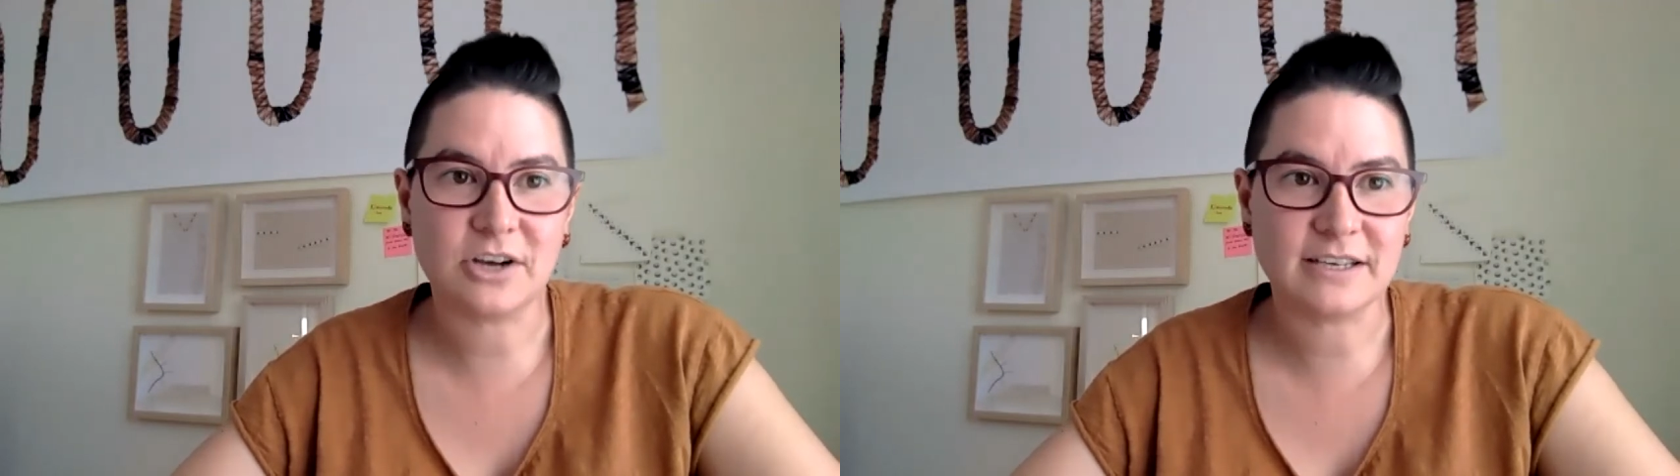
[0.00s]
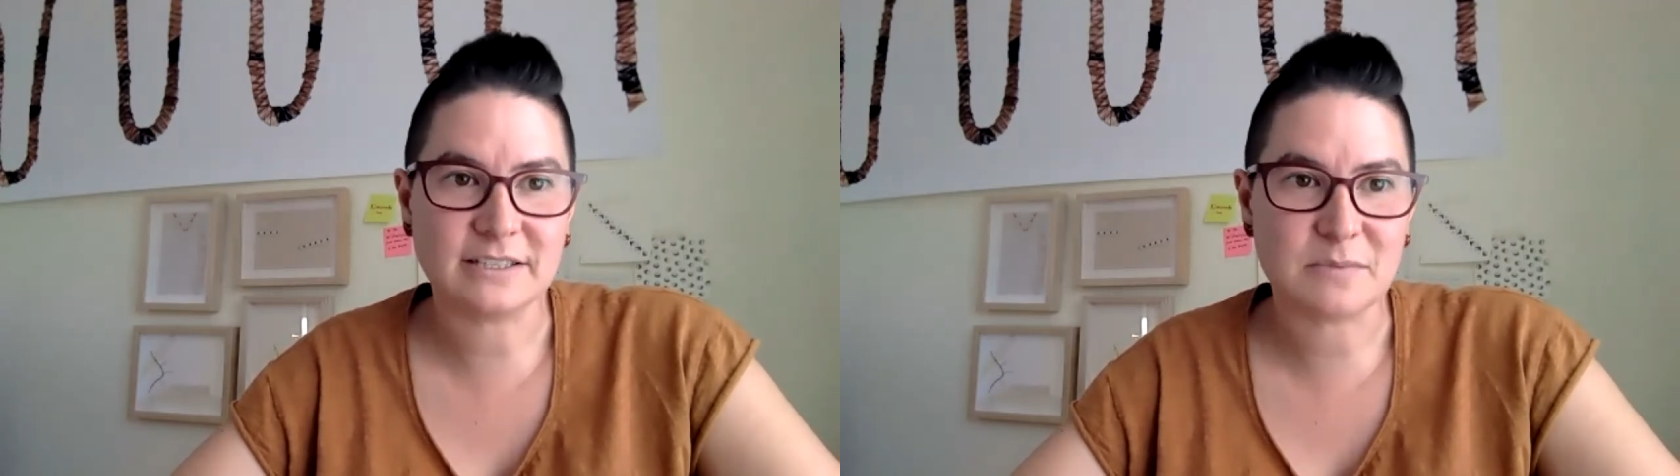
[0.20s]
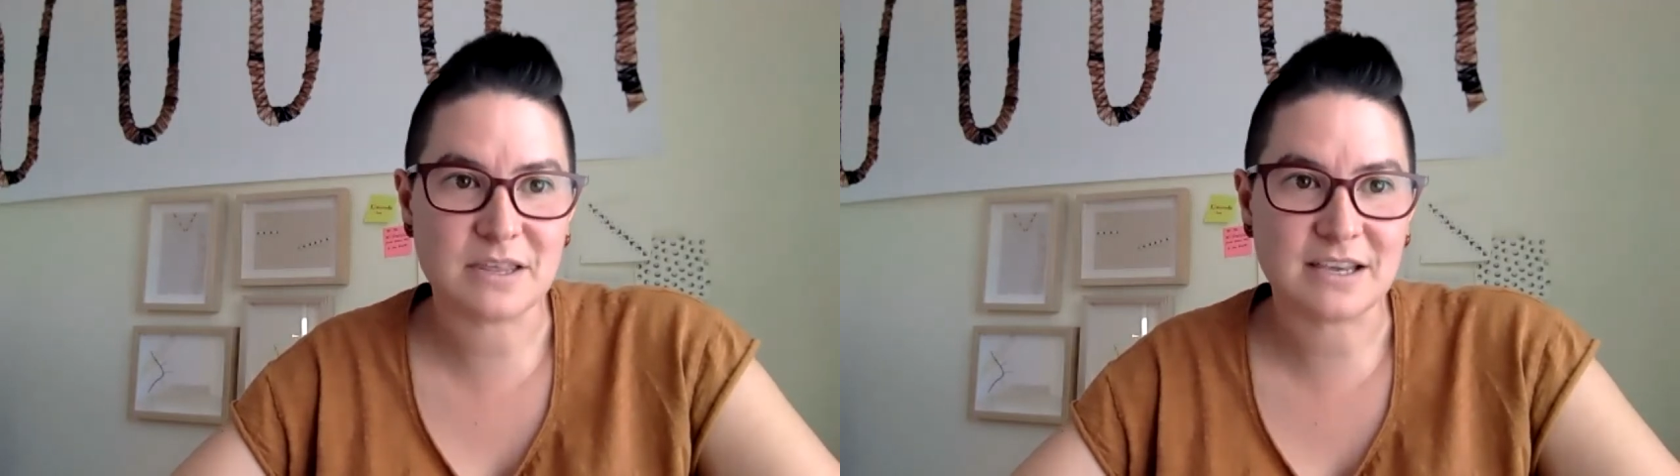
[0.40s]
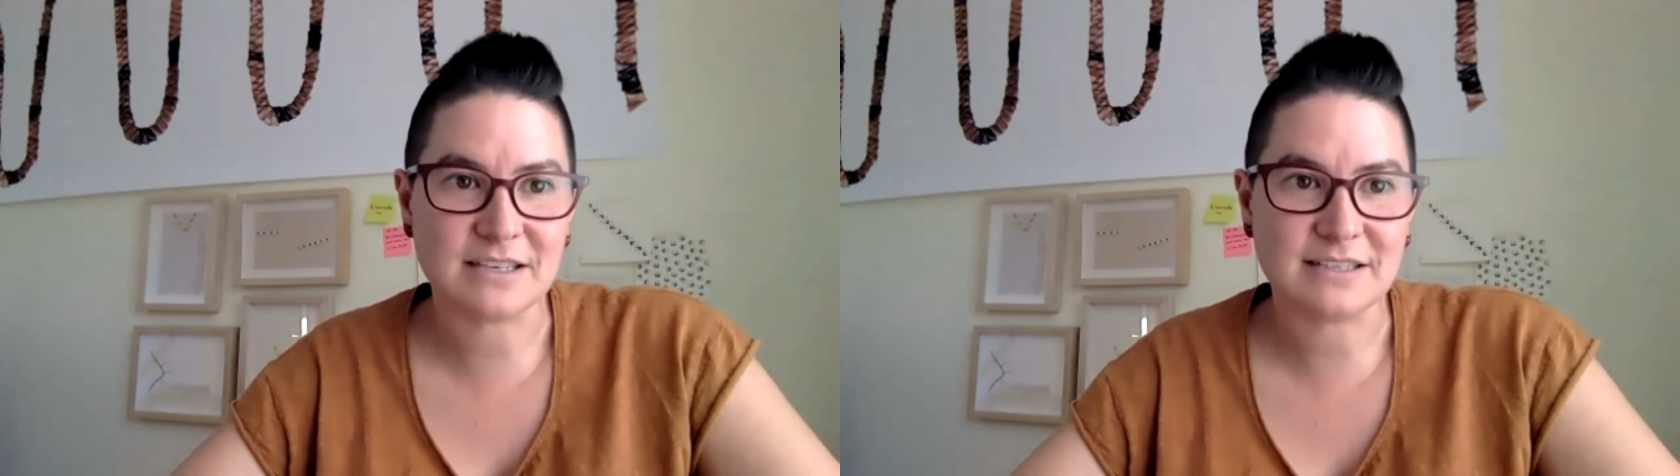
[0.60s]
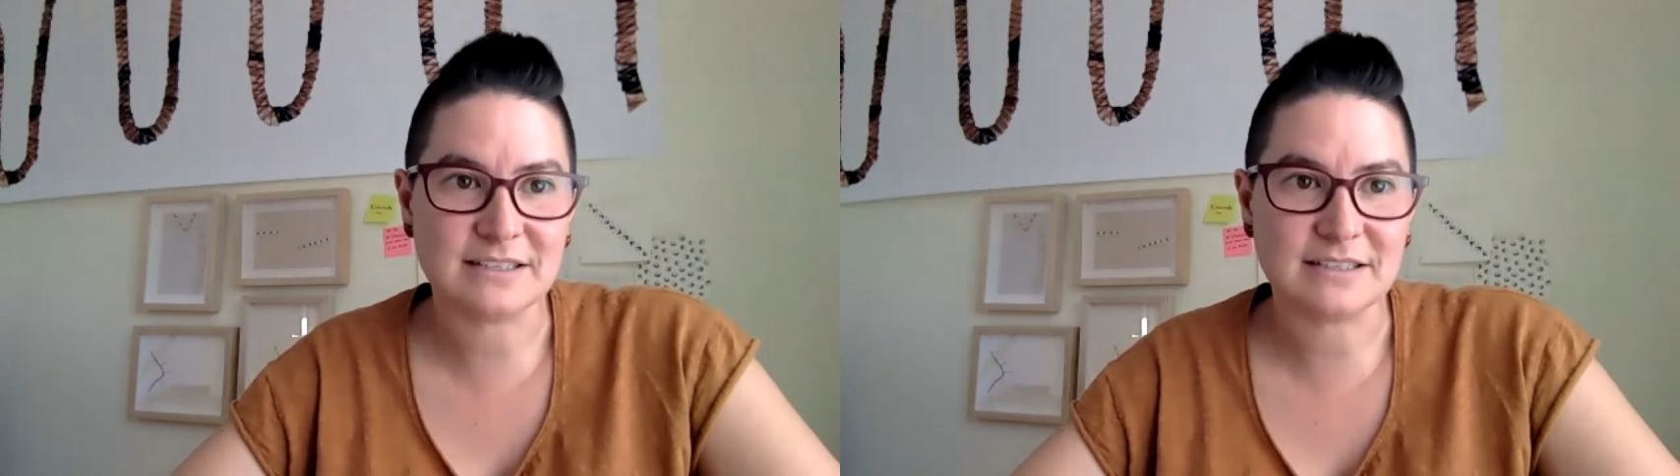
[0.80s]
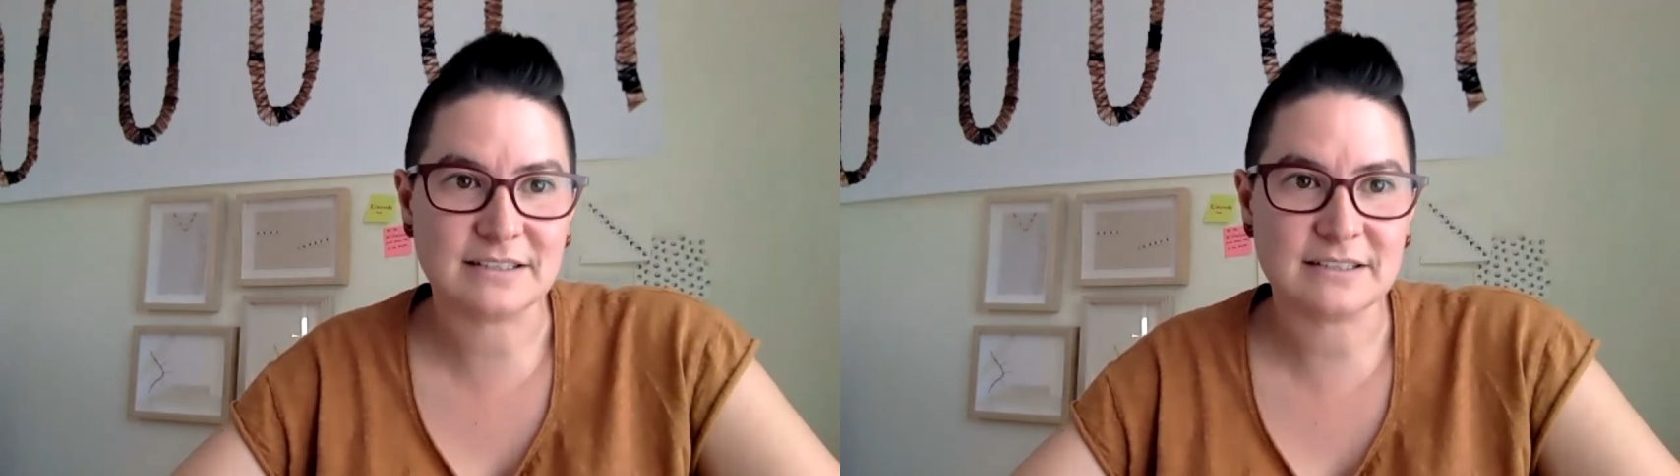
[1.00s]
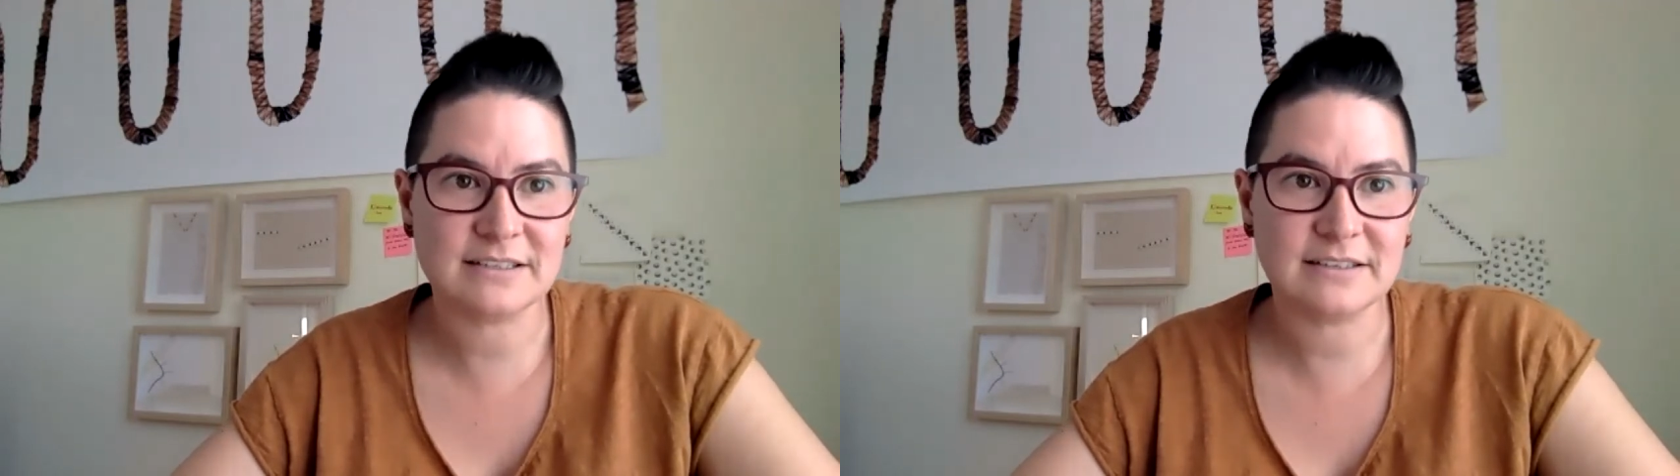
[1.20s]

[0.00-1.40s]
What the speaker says: some things and